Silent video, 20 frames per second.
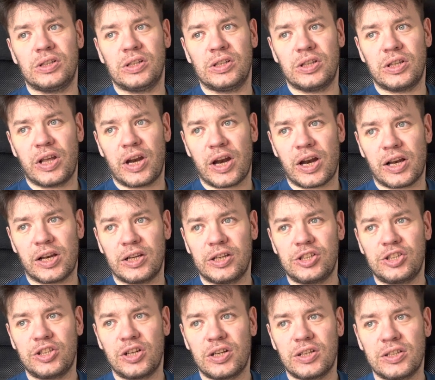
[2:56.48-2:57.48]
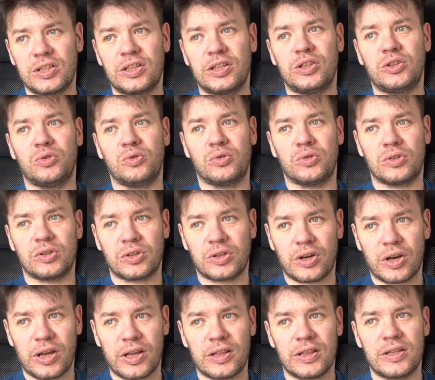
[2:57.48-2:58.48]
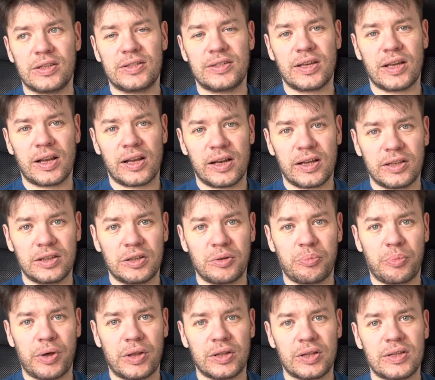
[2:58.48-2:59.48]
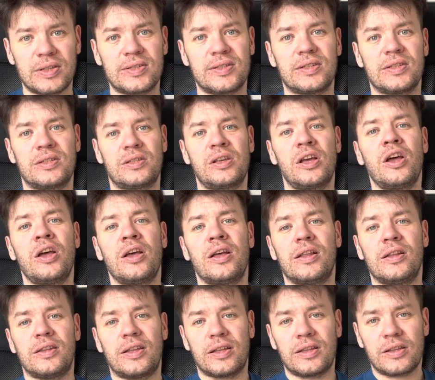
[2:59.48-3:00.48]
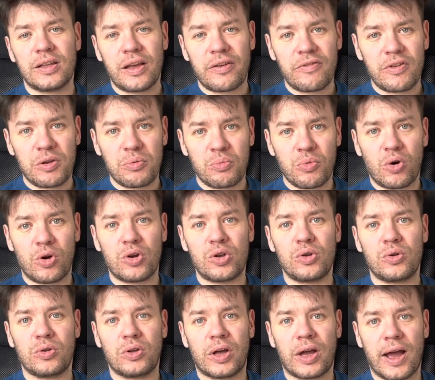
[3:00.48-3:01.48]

directly each other, do not create the cyclic dependencies, that every module